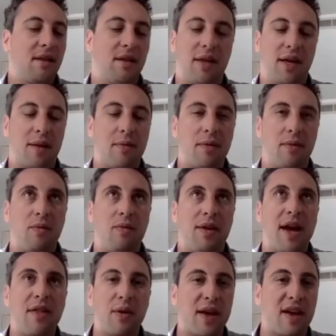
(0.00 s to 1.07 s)
like
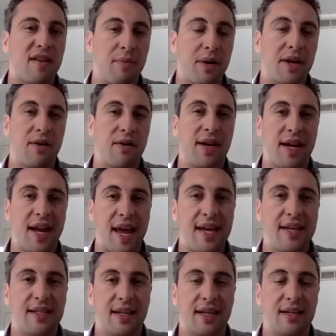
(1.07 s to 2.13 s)
now that we have Bitcoin and
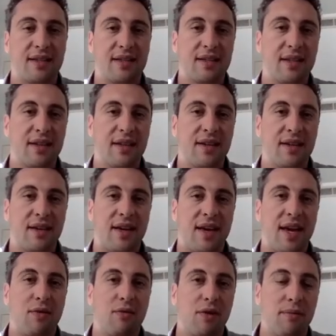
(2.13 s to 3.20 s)
ASICs,
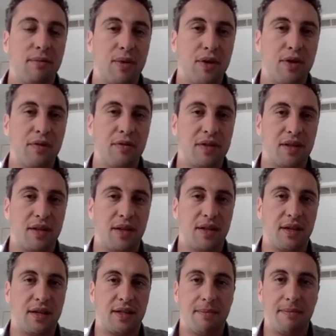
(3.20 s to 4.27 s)
it removes
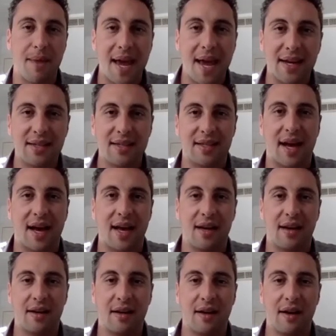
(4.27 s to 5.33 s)
the demand
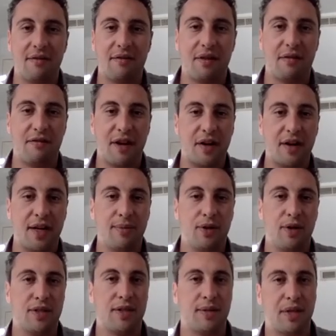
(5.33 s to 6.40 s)
side of the
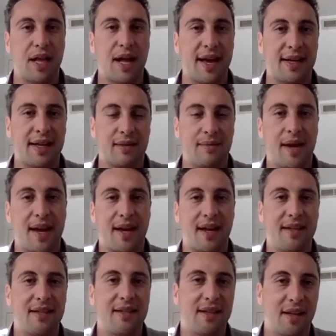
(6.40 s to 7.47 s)
variable supply and
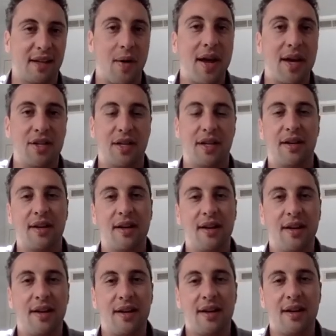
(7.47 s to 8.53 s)
demand equation,
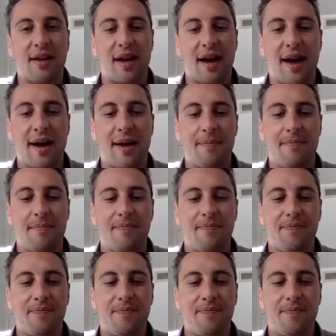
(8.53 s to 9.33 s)
um,